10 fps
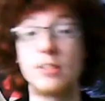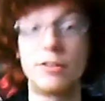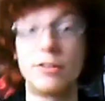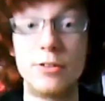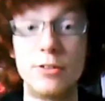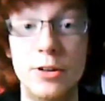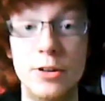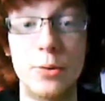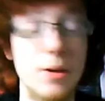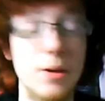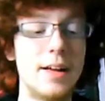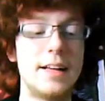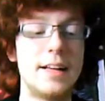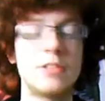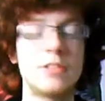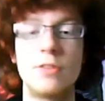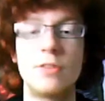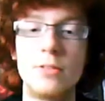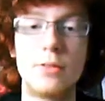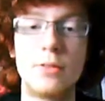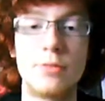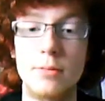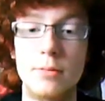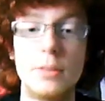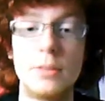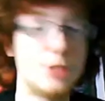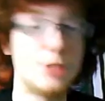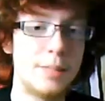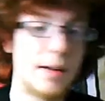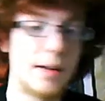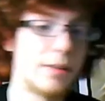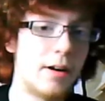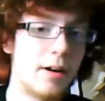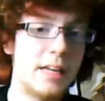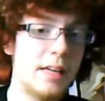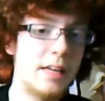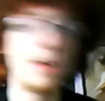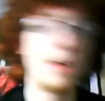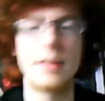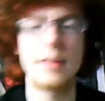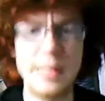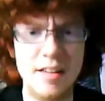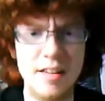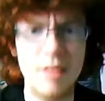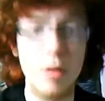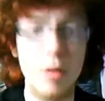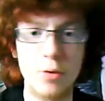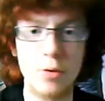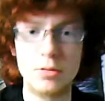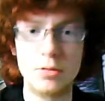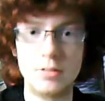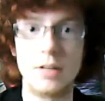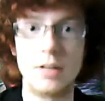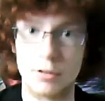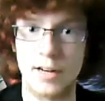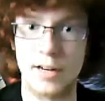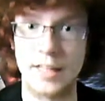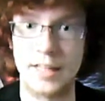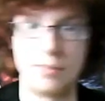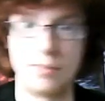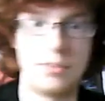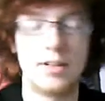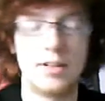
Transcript: get a phone call. He gets a phone call from G-Man, i.e. Gideon Gordon Graves.